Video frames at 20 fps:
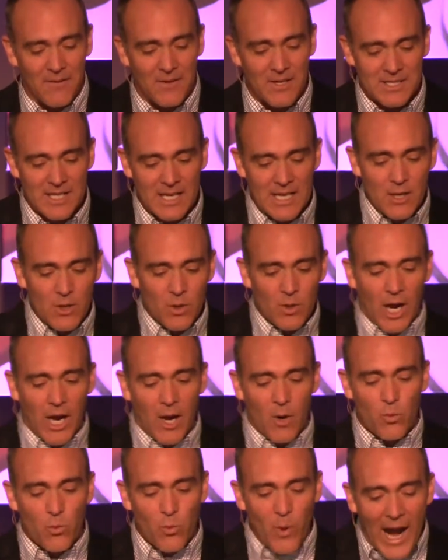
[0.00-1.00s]
He's
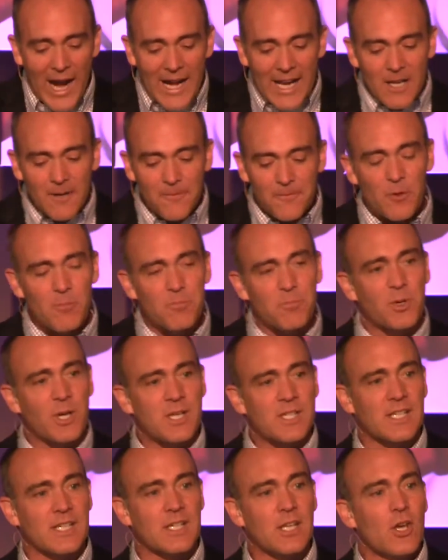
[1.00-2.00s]
uh, writing from
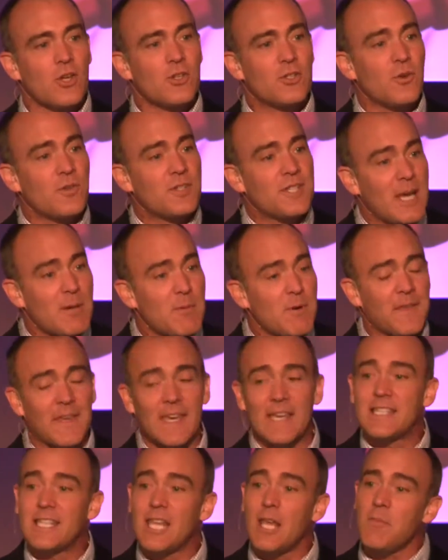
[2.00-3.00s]
prison to Timothy.
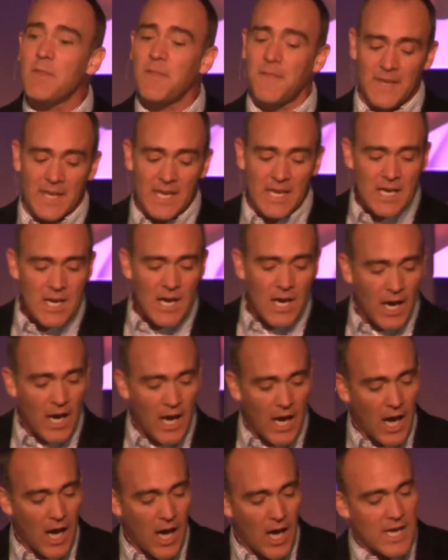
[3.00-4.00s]
And Timothy
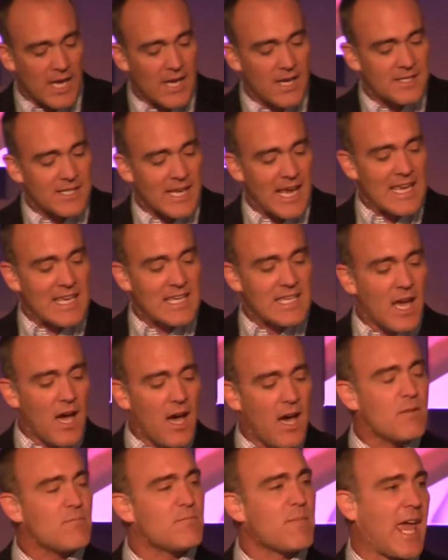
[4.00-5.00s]
uh, is a
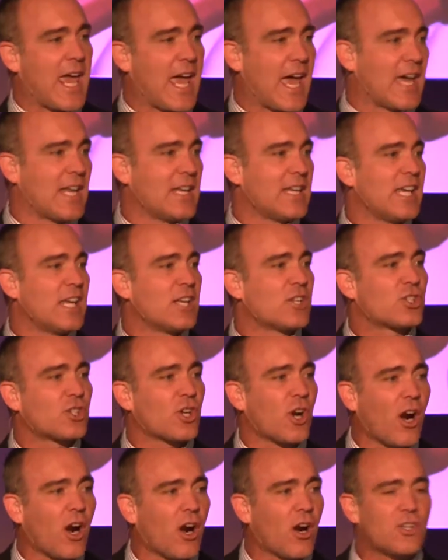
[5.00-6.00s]
young man in
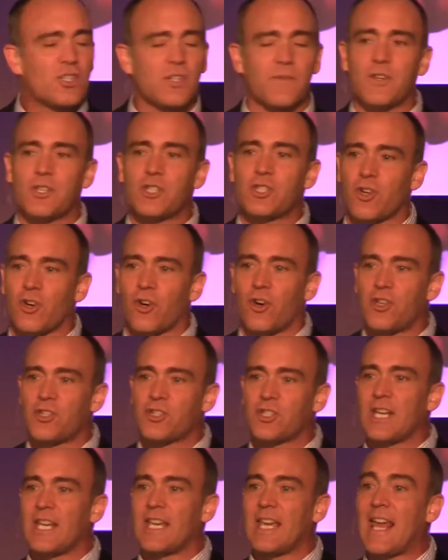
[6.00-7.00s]
charge of the
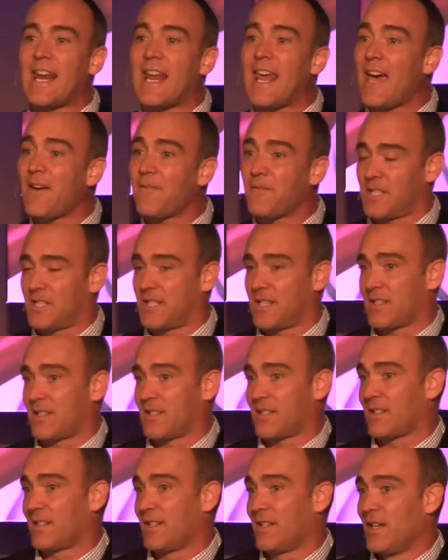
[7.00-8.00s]
church at
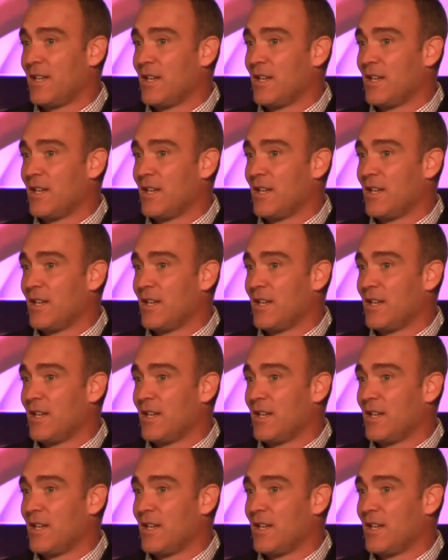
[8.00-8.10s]
Ephesus.